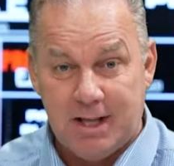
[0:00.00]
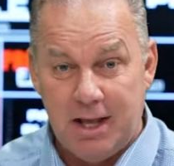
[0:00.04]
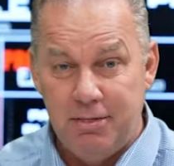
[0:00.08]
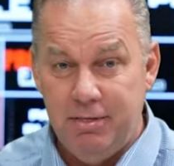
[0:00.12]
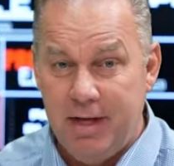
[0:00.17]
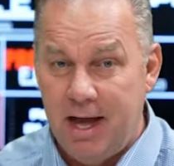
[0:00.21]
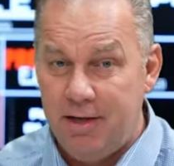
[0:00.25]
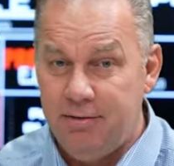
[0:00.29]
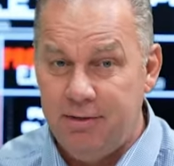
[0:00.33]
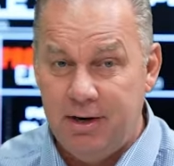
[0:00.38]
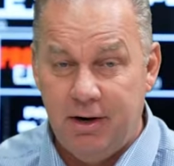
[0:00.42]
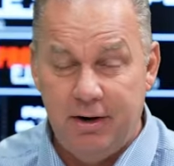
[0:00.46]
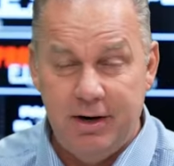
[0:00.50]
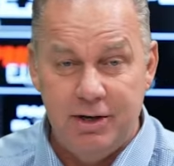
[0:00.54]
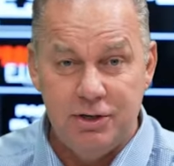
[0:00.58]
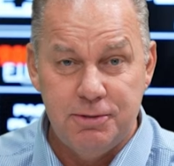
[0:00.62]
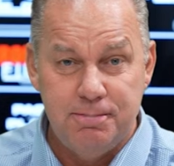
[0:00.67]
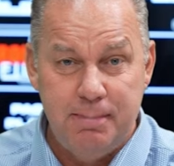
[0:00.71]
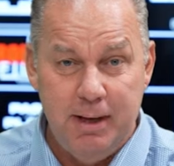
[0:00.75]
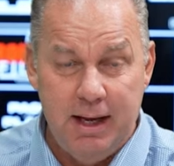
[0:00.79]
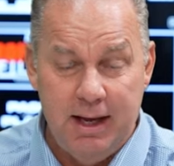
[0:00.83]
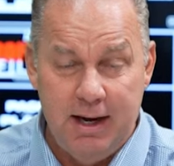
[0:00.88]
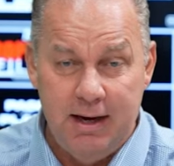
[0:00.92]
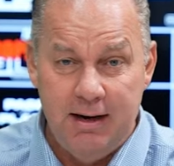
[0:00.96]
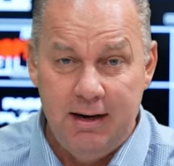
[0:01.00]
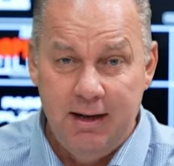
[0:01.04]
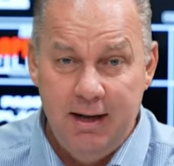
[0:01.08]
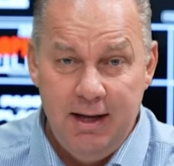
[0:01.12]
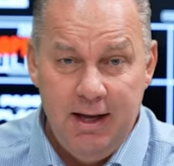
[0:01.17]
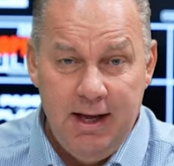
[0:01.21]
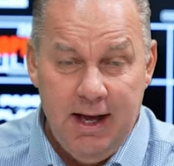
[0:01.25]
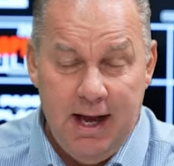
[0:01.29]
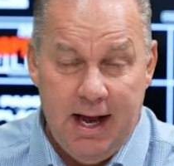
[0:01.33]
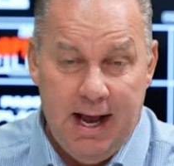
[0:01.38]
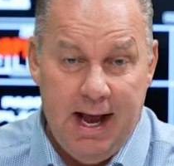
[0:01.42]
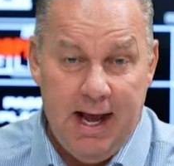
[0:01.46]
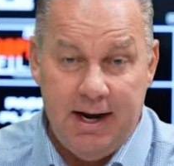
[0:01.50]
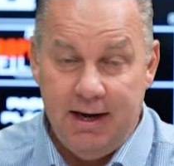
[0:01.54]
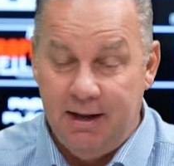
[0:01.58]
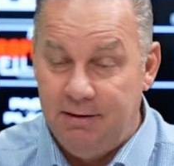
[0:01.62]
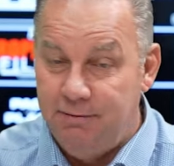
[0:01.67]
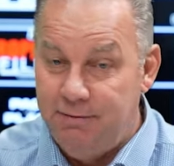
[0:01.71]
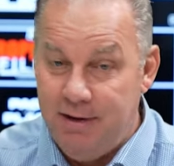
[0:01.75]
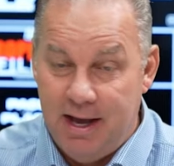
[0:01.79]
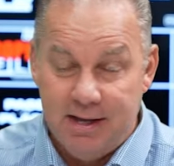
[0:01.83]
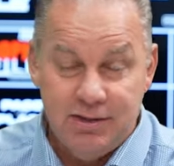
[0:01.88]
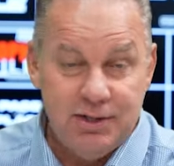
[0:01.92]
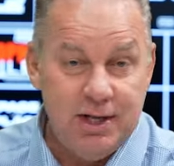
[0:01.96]
that there has been and
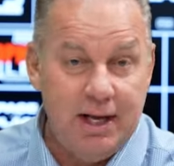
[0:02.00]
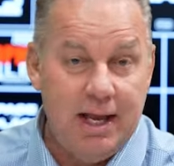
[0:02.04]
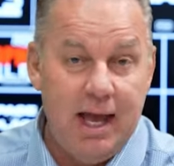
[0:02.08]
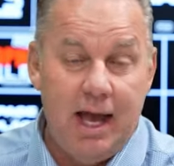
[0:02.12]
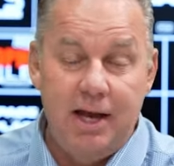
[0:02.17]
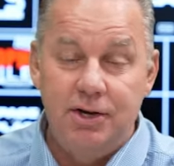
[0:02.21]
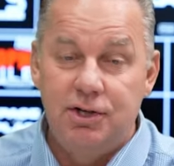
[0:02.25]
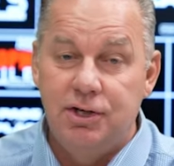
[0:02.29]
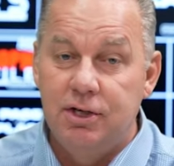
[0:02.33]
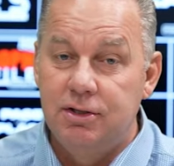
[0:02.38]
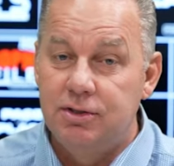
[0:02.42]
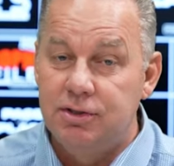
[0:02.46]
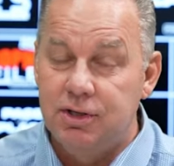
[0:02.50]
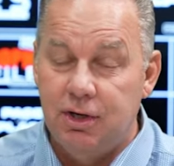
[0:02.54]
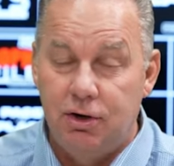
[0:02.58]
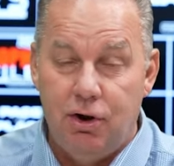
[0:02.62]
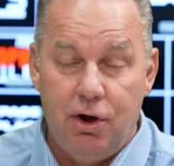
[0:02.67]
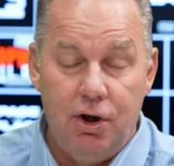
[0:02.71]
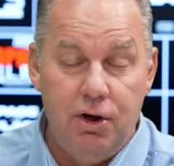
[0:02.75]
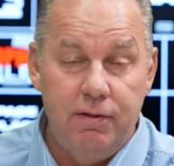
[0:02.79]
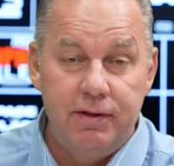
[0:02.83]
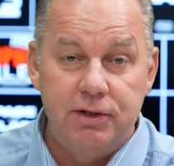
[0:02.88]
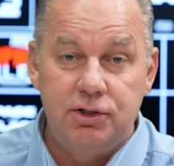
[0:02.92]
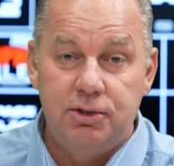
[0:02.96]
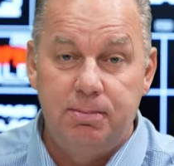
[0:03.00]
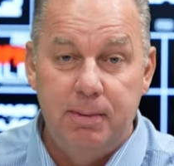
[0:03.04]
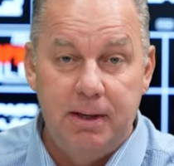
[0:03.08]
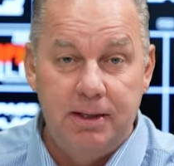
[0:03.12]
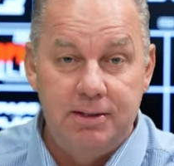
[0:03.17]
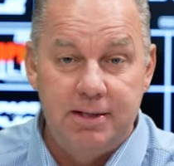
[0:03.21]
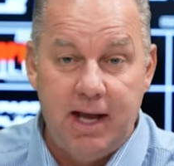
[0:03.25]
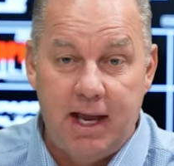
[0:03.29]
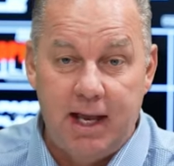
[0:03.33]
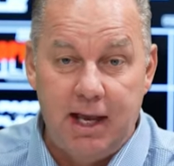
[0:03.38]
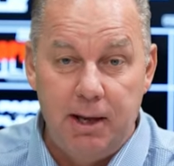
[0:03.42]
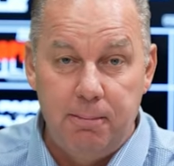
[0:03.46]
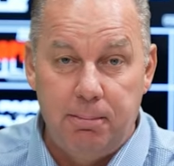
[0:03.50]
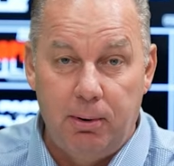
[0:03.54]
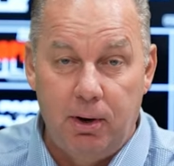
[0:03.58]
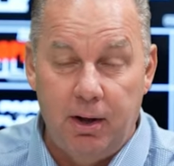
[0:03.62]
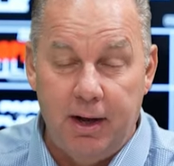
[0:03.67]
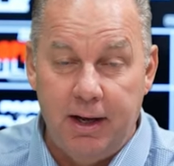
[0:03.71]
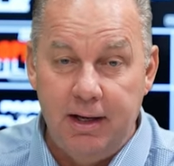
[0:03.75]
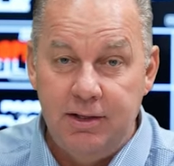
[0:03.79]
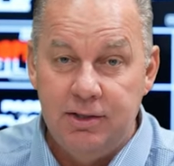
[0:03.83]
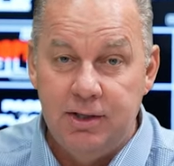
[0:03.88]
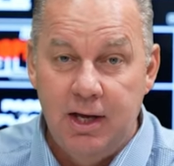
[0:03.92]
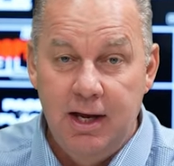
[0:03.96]
investigations and all that's been taking
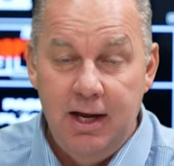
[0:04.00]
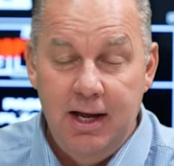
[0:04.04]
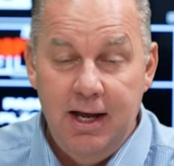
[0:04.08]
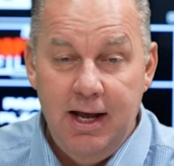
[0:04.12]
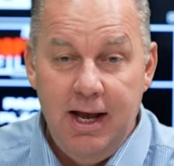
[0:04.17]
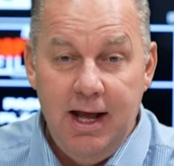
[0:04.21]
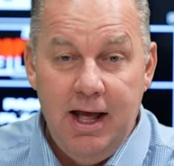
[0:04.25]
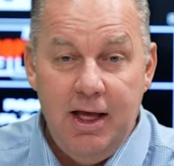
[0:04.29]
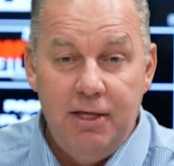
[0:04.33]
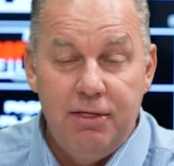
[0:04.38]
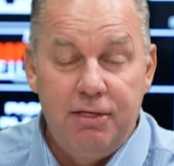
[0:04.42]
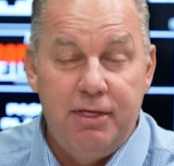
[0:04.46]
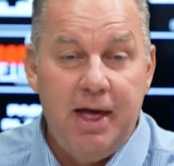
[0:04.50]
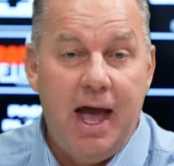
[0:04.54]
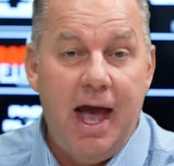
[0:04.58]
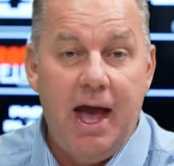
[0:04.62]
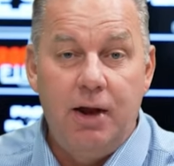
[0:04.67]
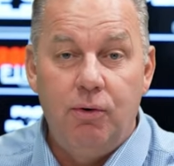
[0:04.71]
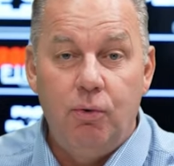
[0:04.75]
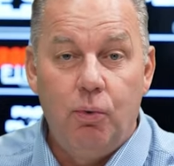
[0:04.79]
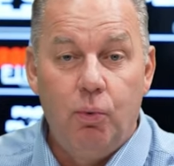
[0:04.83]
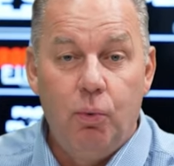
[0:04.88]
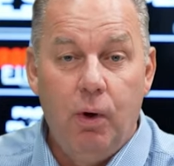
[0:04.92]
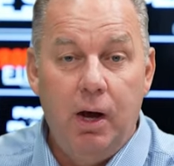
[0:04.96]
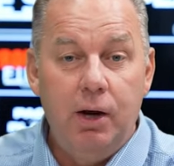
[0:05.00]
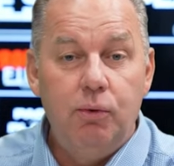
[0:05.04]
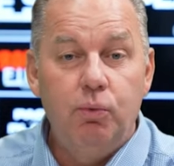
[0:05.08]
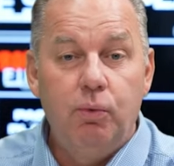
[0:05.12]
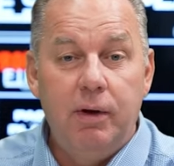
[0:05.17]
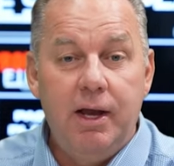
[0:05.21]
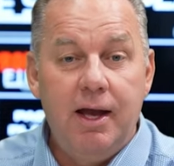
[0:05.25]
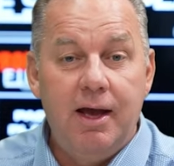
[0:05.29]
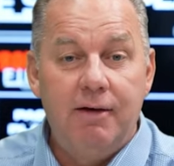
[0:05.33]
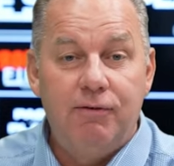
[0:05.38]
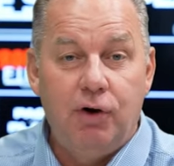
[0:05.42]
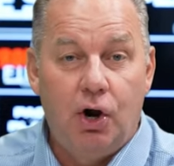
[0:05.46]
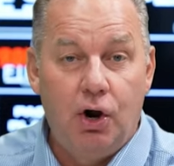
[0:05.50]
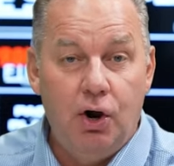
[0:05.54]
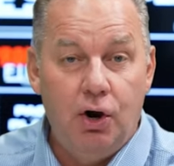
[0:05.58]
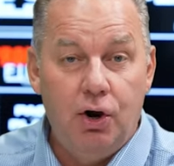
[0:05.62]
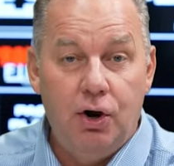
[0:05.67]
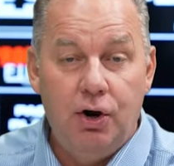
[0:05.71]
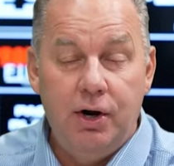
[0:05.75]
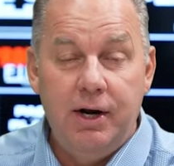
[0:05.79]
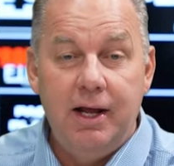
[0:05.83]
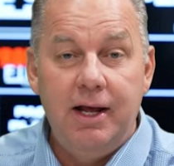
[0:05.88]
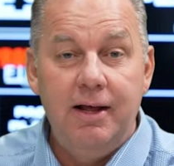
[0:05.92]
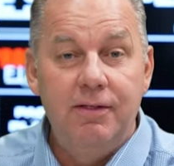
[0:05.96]
place that what we have
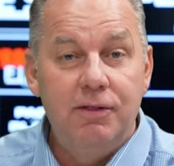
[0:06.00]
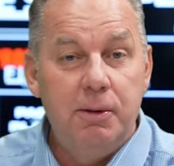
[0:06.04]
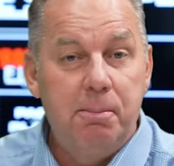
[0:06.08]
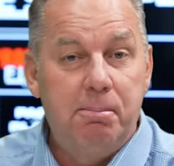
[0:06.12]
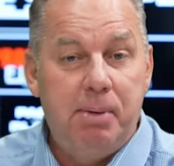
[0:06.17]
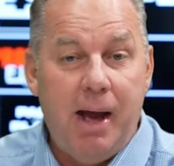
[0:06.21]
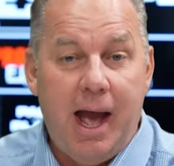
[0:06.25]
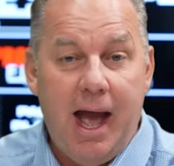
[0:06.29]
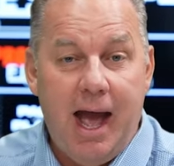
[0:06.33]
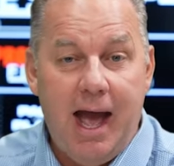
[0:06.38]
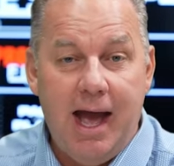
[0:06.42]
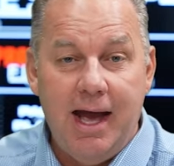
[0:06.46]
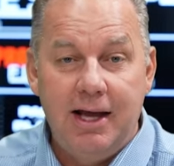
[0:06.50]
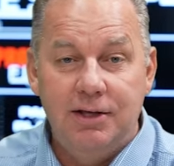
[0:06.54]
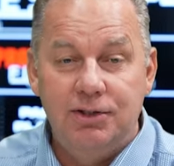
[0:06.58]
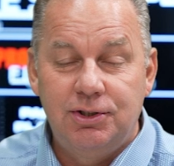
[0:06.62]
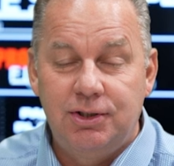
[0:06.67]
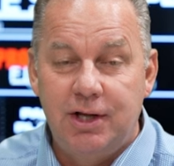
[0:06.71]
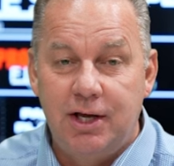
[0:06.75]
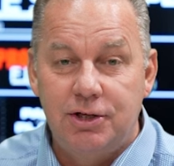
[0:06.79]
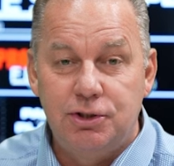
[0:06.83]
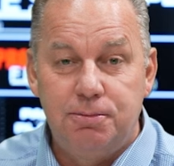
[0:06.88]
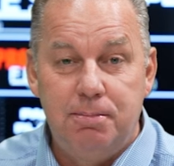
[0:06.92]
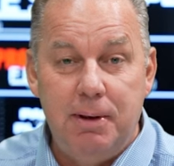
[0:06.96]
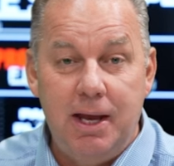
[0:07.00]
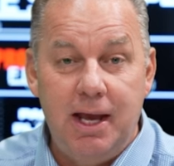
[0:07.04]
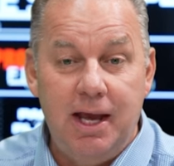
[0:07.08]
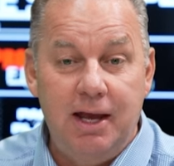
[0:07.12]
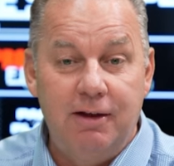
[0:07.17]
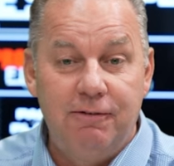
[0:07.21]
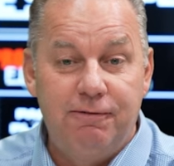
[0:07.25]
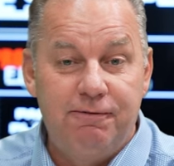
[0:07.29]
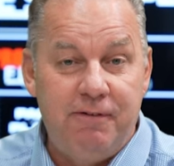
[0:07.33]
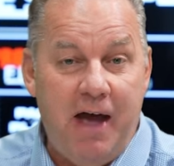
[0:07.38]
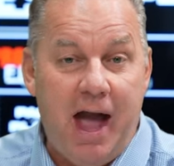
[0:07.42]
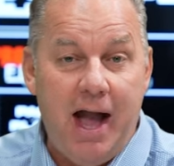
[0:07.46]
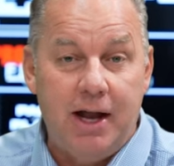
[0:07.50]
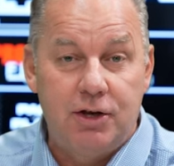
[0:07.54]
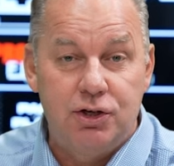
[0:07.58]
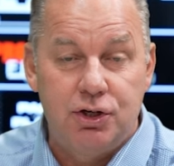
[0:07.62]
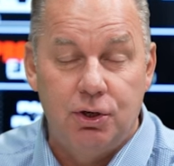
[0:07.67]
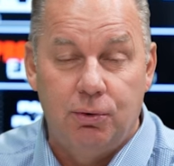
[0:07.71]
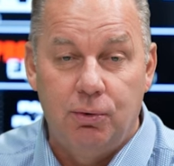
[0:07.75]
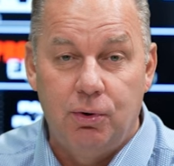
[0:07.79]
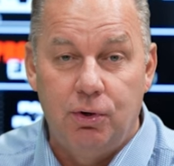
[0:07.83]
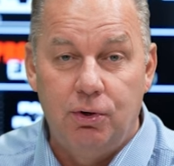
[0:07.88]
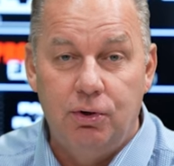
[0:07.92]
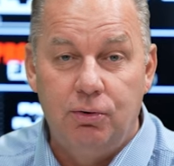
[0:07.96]
heard in the past as being
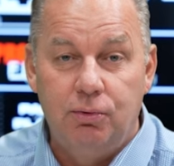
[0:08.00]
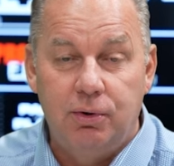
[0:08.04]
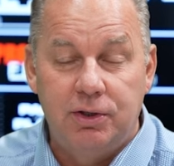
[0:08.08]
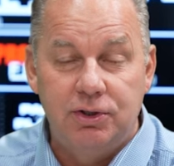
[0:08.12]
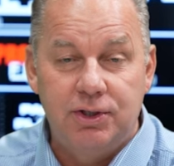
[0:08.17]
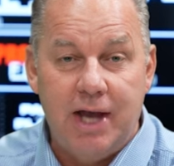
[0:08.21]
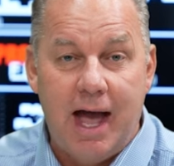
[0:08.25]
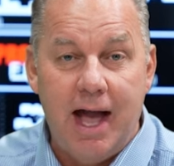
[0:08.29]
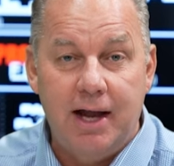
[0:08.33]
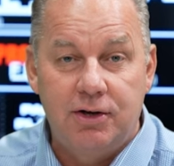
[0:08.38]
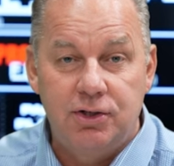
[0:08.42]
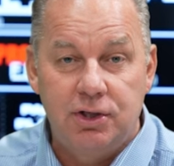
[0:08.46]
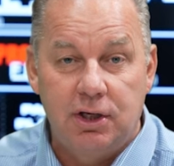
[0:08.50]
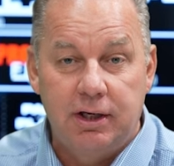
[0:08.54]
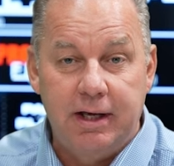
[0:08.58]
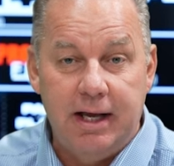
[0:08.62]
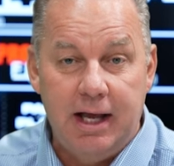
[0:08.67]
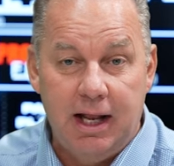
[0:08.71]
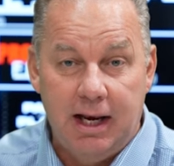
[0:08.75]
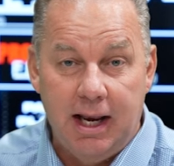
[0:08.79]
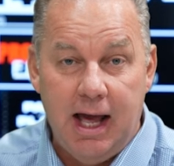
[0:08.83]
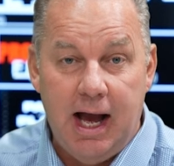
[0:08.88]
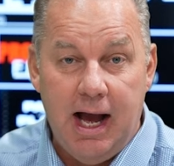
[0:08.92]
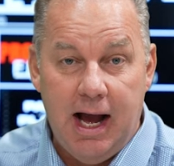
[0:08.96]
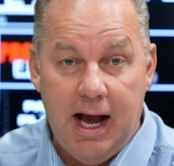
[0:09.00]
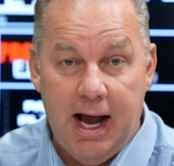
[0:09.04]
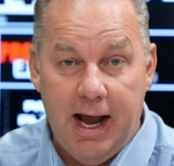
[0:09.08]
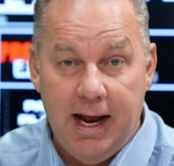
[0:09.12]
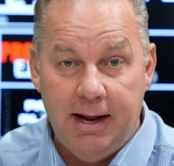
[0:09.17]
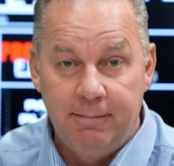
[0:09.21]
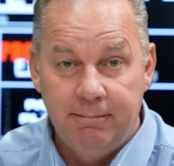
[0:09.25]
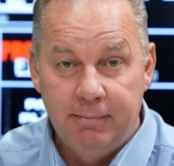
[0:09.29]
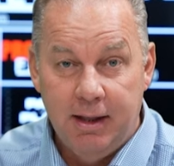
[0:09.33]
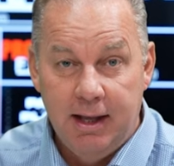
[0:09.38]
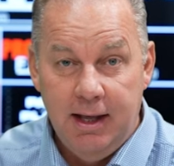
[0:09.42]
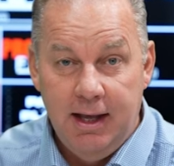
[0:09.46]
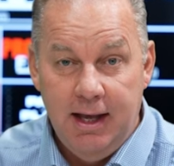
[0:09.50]
factual was actually a lie.